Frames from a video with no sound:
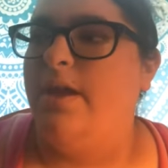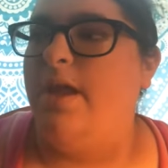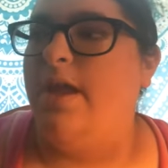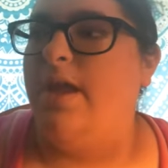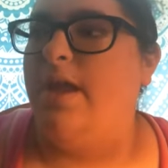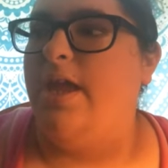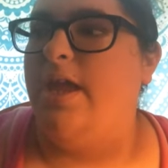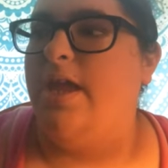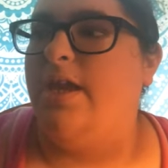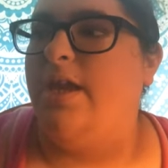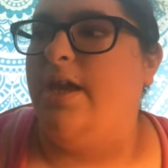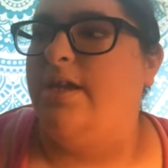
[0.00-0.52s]

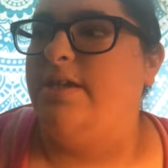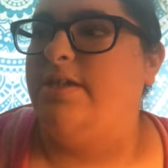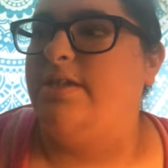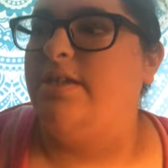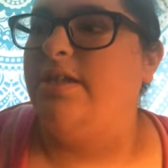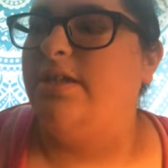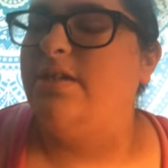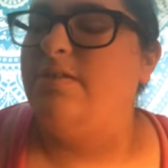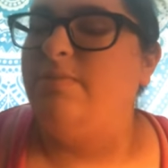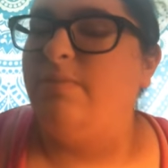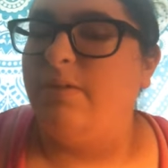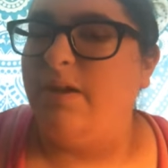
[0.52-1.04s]
and I say
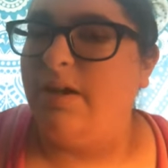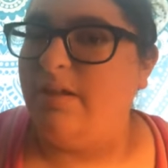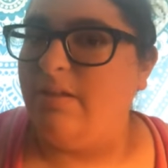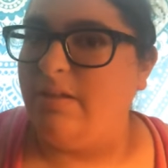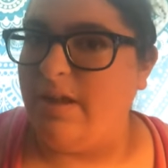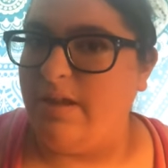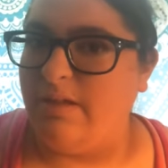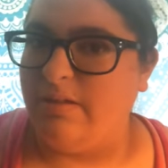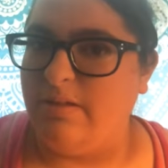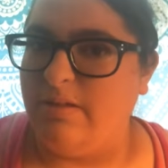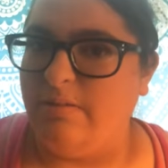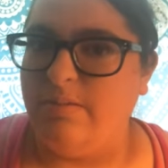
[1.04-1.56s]
this very
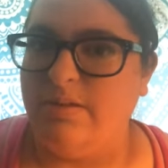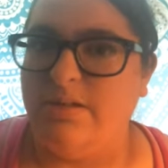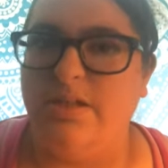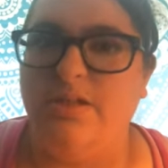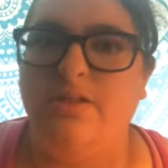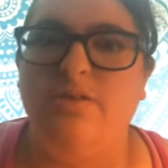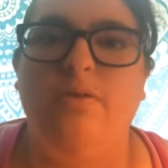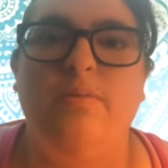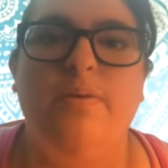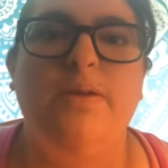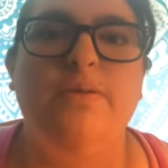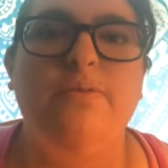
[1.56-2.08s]
lightly because I
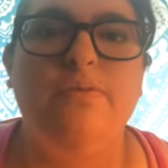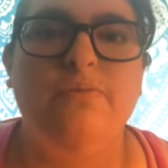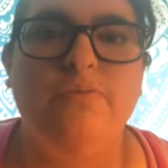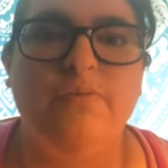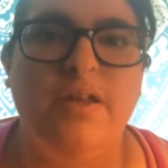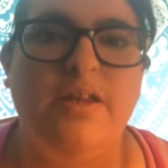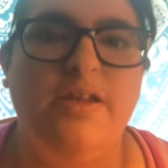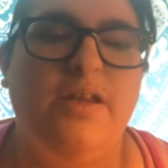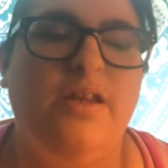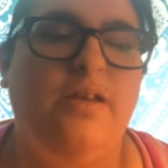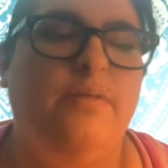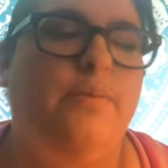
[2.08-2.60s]
don't mean to
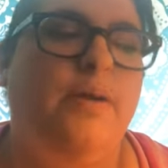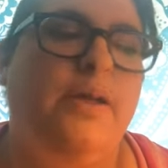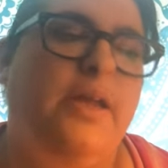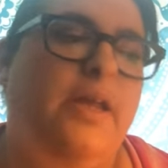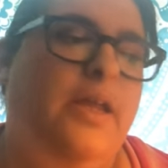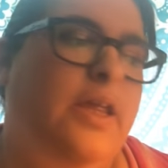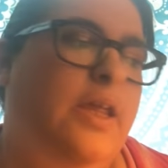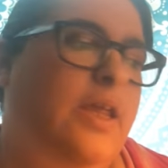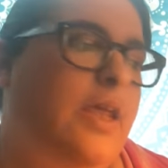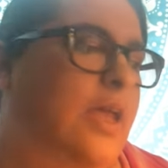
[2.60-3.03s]
offend anybody